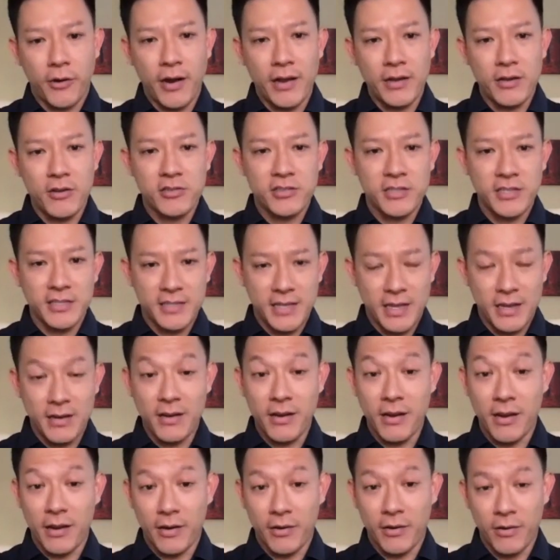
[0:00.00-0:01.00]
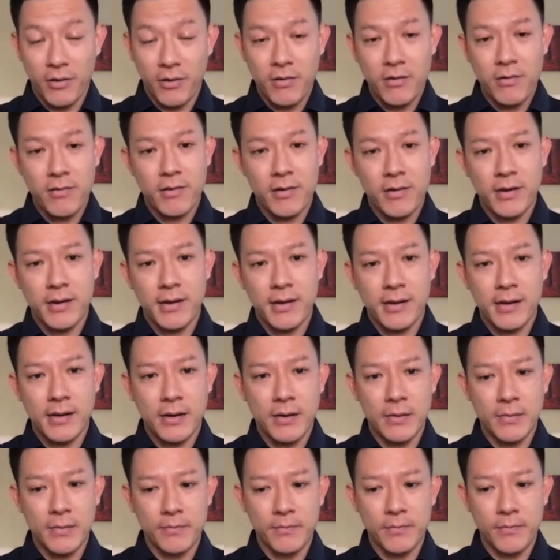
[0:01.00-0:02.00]
at U C San Diego.
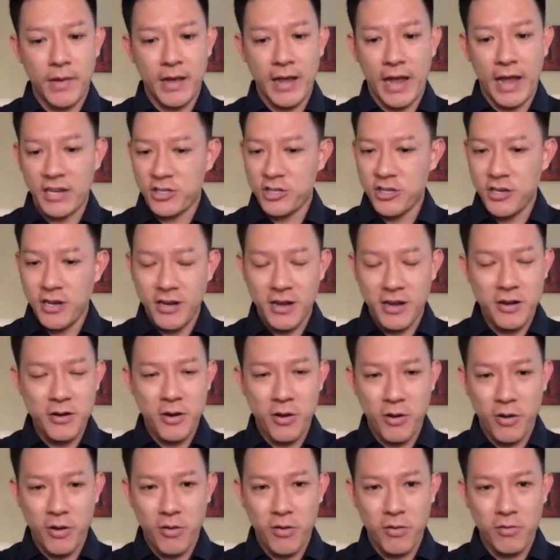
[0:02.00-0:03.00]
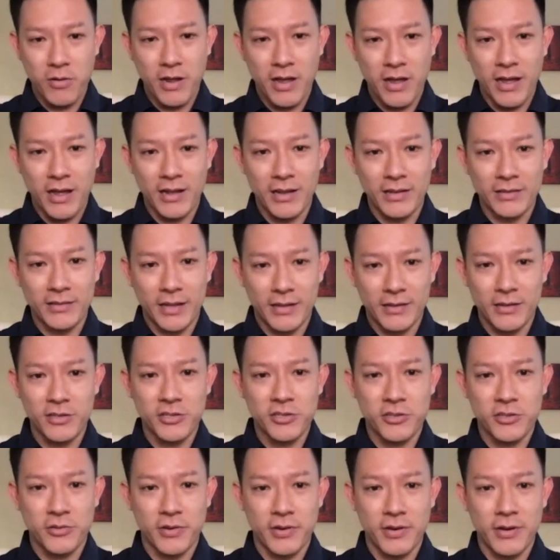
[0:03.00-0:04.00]
Um, I actually didn't know that
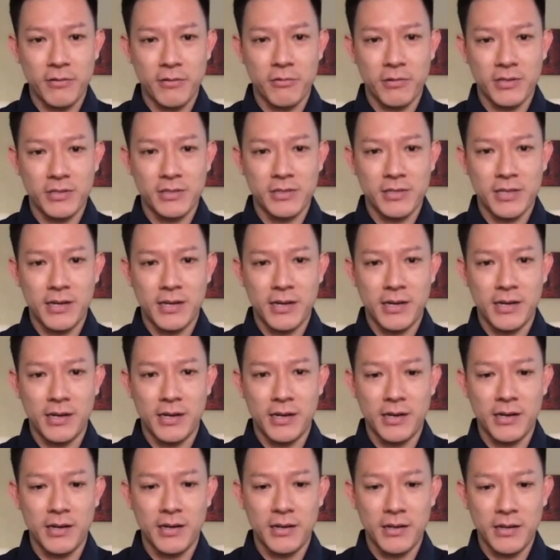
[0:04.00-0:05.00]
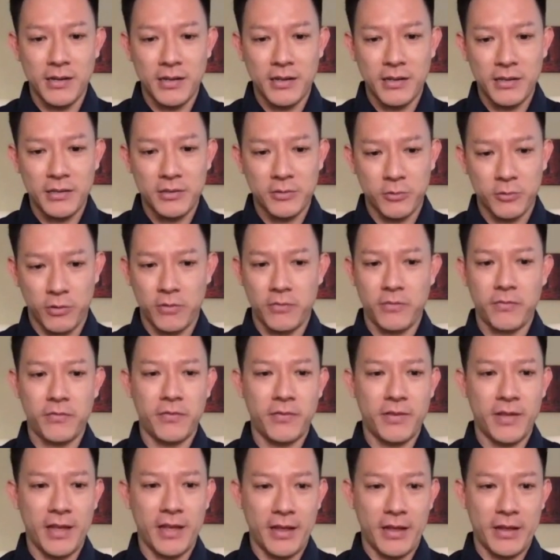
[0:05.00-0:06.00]
dentistry was uh, sort of
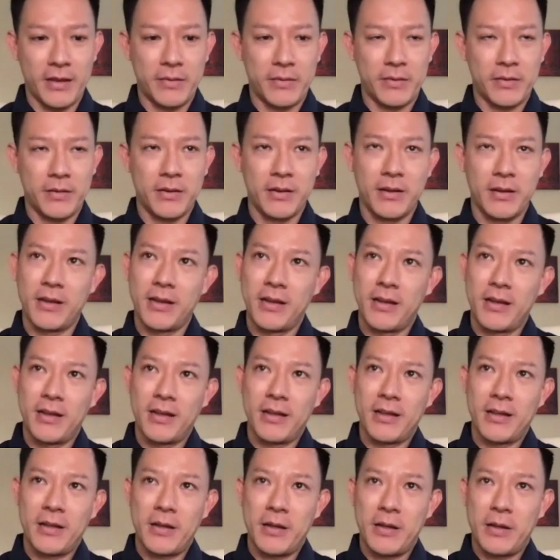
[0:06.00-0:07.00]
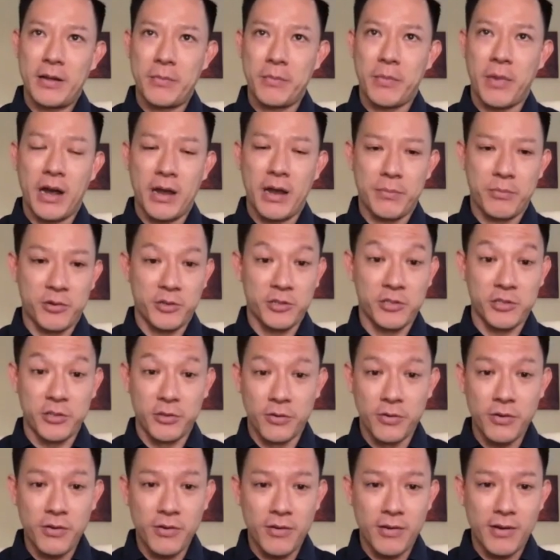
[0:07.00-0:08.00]
in my
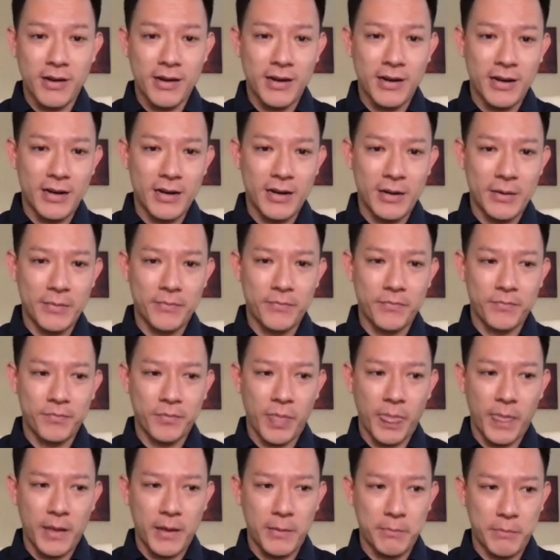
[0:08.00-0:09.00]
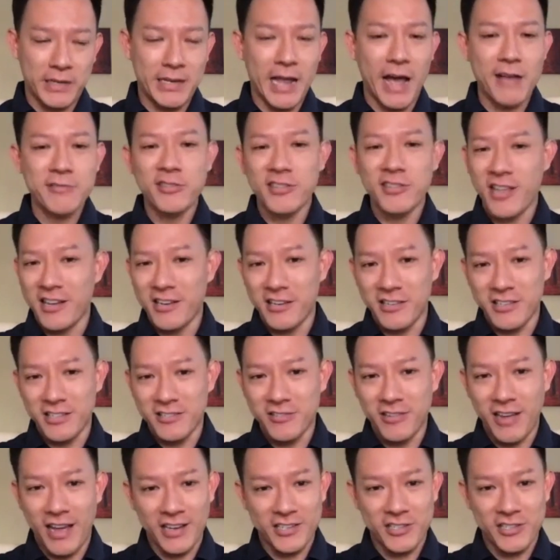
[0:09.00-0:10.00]
pursuit. Um, my dad's a dentist, so
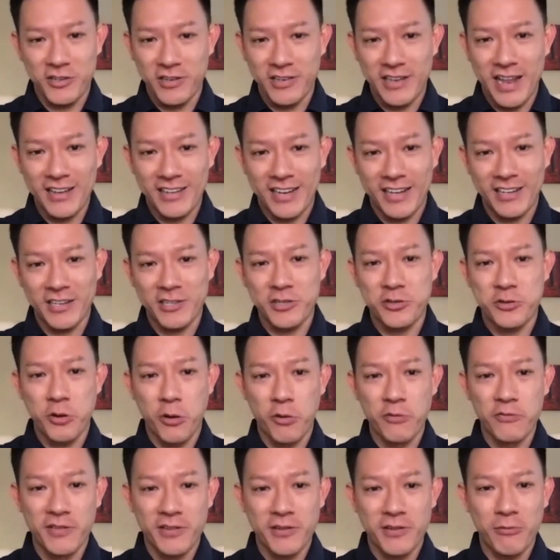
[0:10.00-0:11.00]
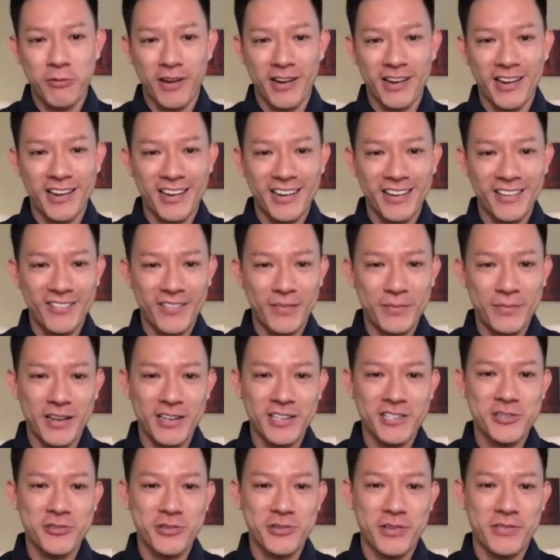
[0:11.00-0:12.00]
actually that kind of drove me away from
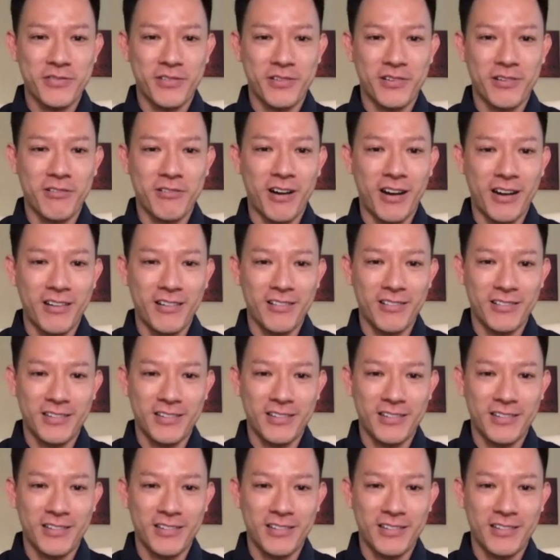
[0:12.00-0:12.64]
dentistry for a while.